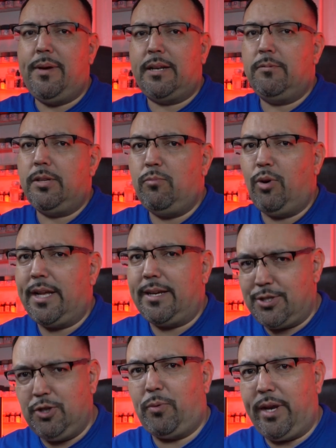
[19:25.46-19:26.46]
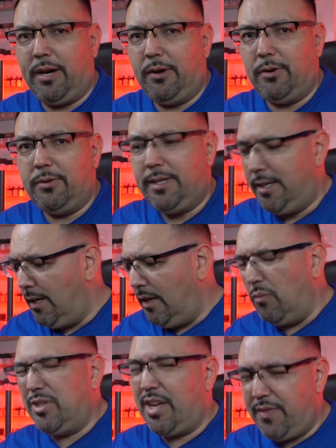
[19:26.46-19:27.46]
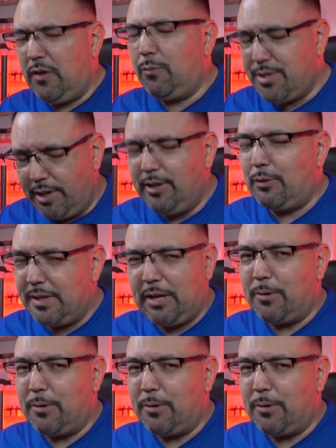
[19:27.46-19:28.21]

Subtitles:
made him look more like a superhero, which I think was the look that they